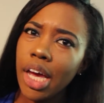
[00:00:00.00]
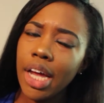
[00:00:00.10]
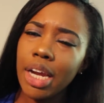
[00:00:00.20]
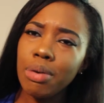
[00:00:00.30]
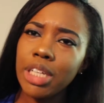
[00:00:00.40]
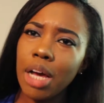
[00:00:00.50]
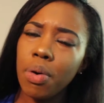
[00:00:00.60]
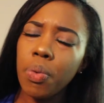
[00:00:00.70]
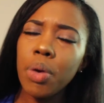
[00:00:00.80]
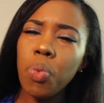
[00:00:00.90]
And they was like,
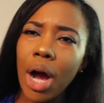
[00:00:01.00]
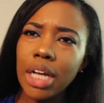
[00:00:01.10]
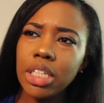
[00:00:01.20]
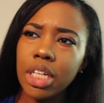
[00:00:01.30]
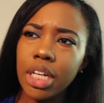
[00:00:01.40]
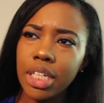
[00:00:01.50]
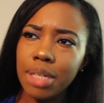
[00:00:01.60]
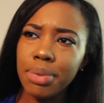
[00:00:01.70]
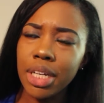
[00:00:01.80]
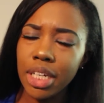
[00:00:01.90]
well, we washed it and
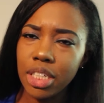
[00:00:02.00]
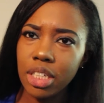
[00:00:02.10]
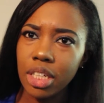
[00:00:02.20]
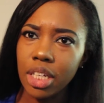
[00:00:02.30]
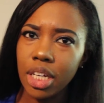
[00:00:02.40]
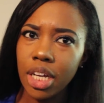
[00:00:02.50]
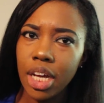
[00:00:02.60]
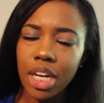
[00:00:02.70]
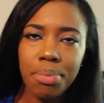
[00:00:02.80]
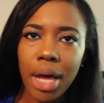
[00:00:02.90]
deep conditioned it.
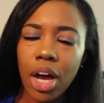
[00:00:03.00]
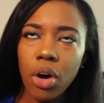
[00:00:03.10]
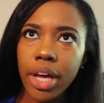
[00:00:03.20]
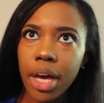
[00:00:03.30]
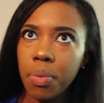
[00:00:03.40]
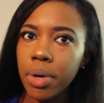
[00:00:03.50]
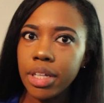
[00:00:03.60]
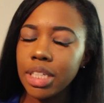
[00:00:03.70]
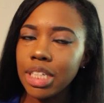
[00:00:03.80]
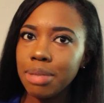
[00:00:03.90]
And I'm like, okay, well,
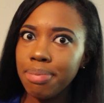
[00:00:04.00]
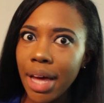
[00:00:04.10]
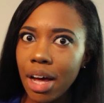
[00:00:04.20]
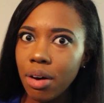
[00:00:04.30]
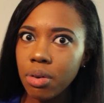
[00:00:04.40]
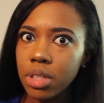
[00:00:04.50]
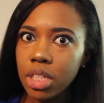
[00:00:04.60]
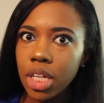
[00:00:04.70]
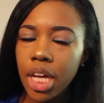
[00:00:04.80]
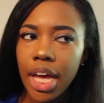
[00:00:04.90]
it
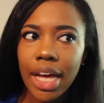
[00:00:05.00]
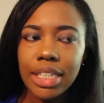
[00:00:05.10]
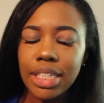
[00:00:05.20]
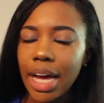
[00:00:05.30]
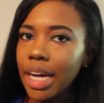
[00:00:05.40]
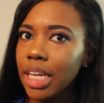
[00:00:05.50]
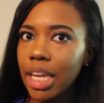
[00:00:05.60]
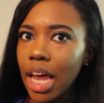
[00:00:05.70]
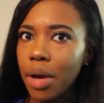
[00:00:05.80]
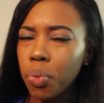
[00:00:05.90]
smells exactly
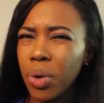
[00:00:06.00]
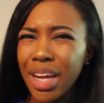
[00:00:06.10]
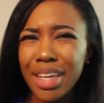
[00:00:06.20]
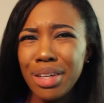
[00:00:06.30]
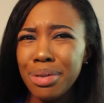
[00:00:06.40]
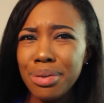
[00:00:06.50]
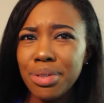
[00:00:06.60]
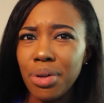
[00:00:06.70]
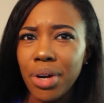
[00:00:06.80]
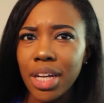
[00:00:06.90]
like what I
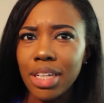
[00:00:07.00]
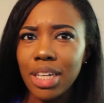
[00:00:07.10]
used on it.